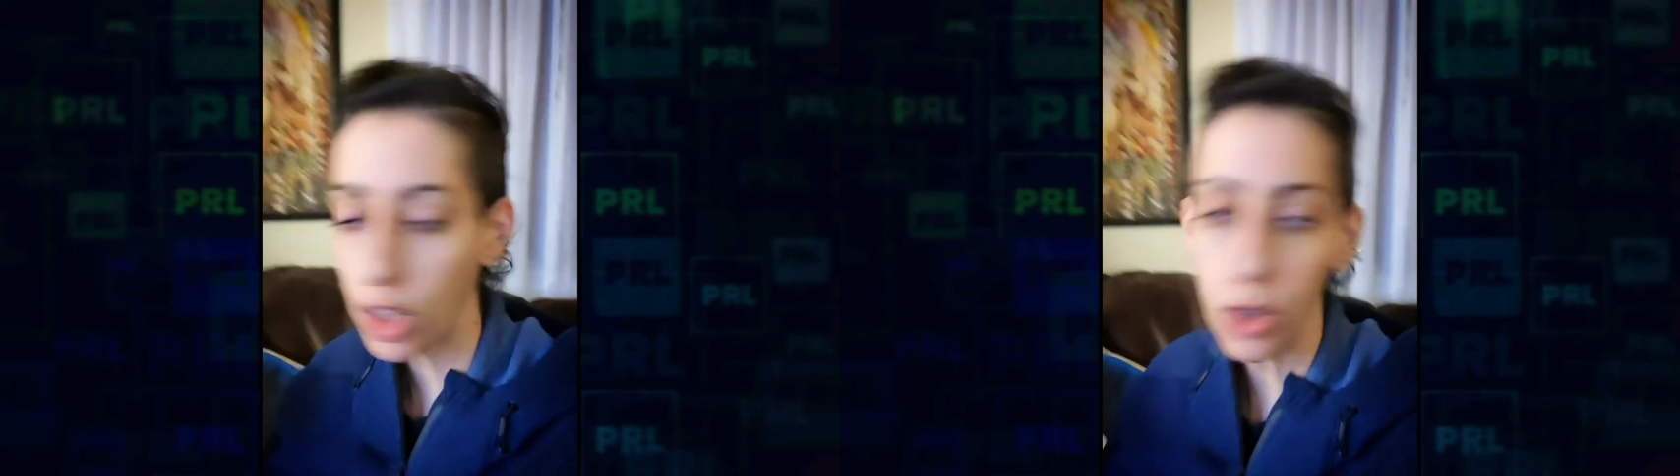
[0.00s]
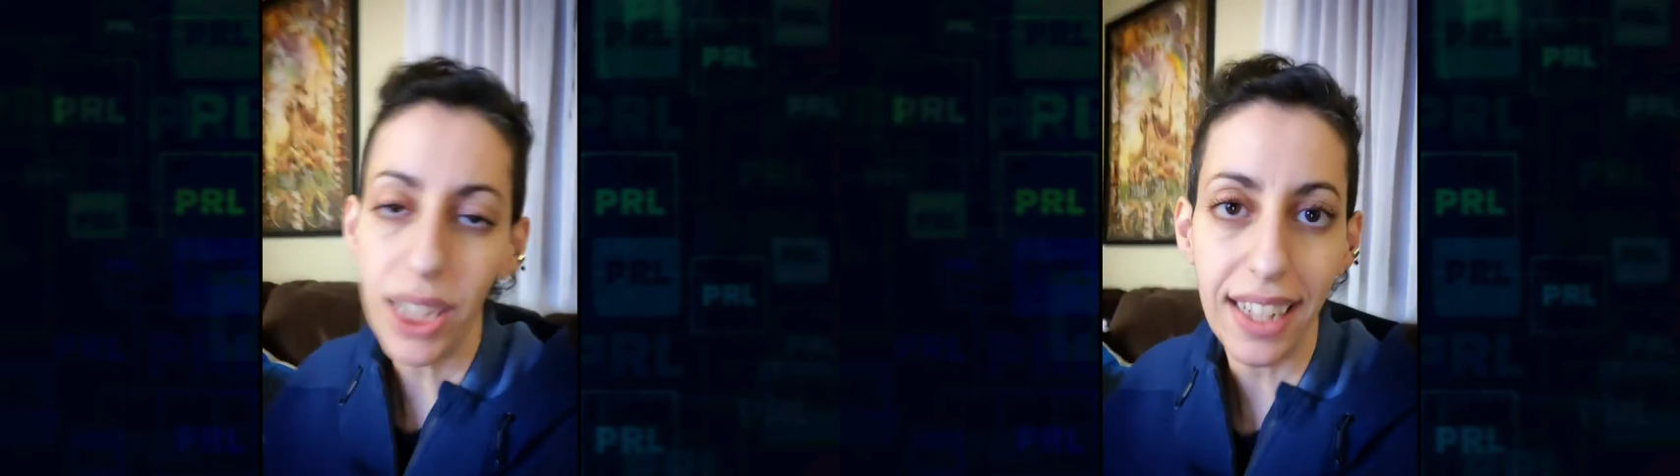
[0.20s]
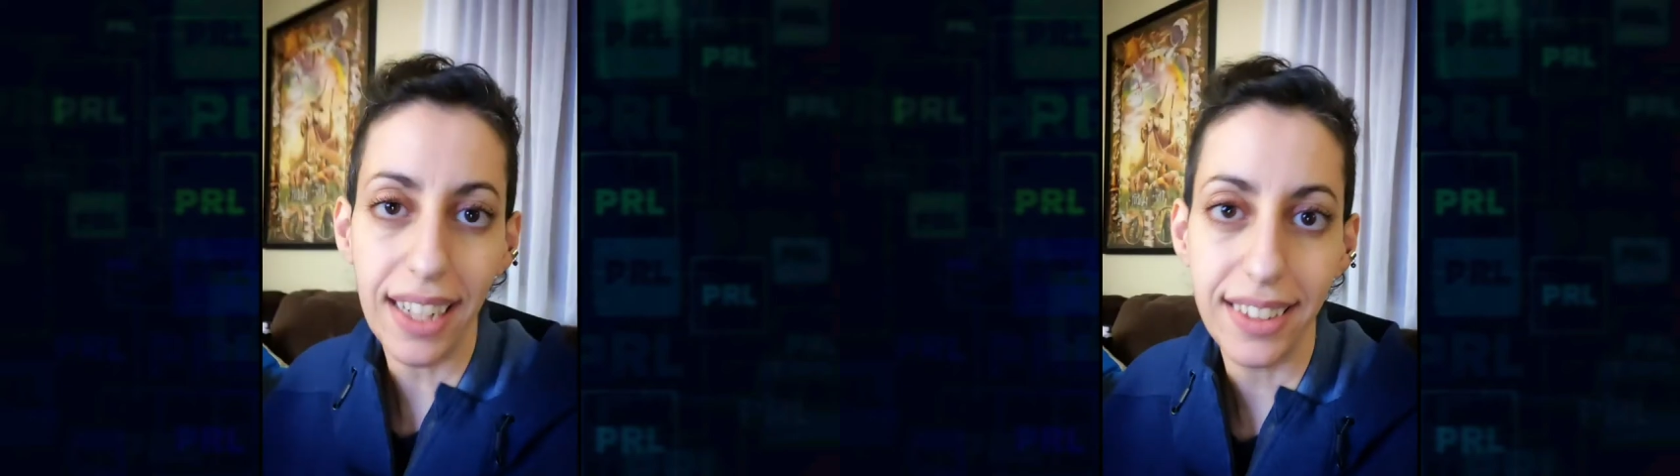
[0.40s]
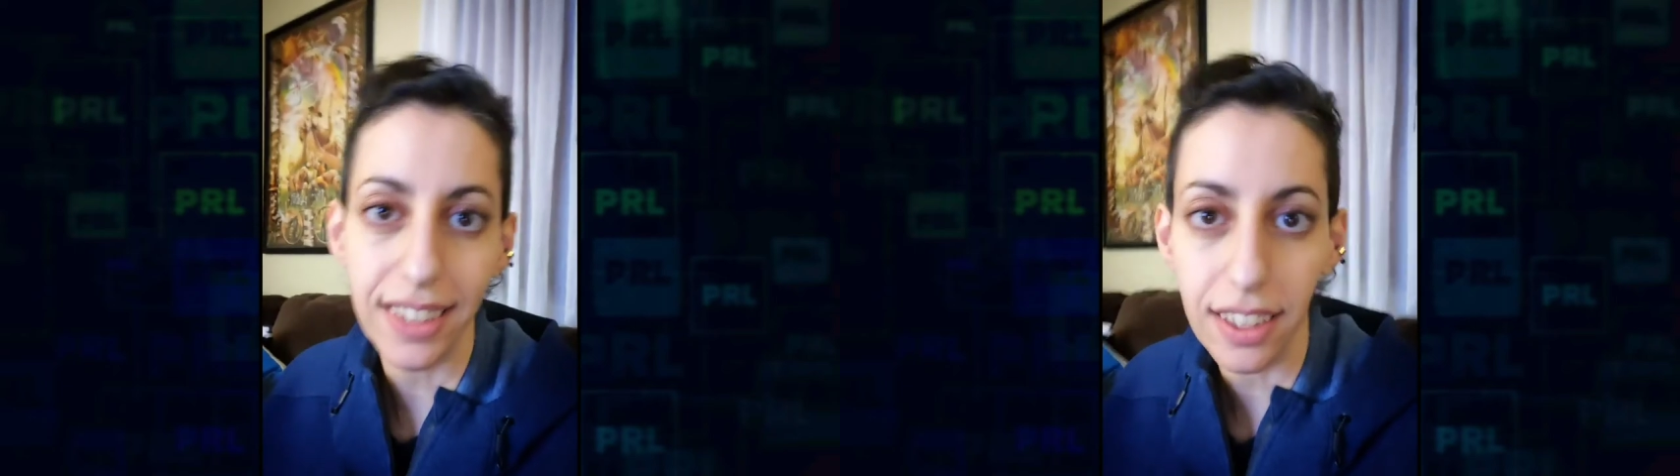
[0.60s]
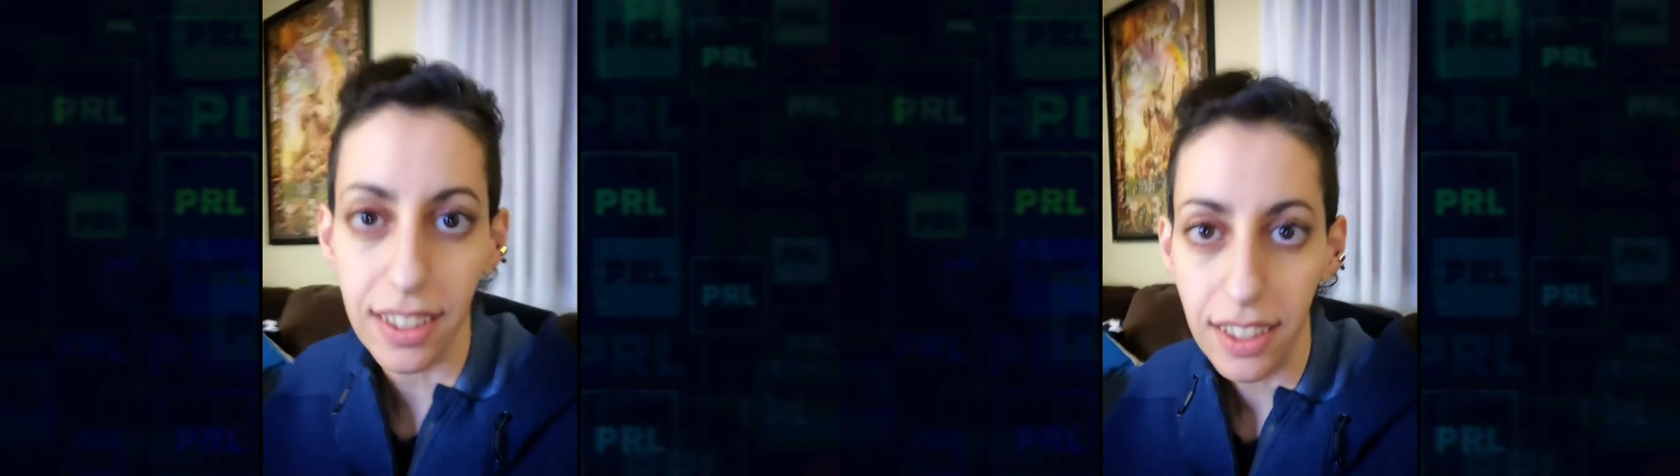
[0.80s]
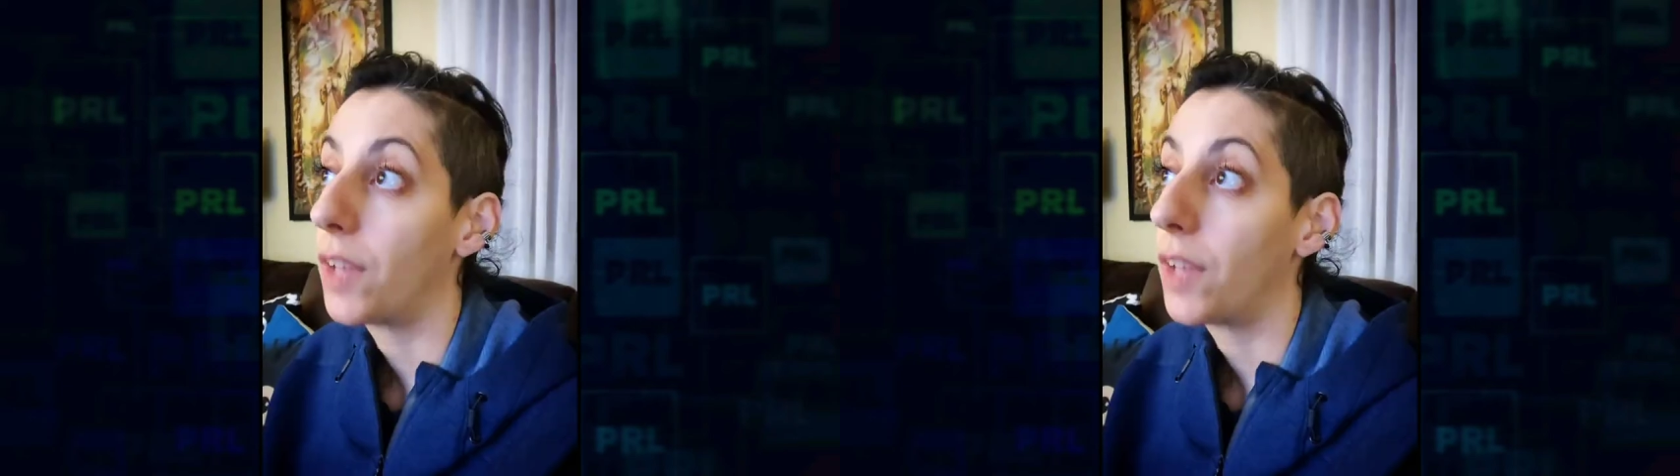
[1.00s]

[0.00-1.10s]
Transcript: You get the idea.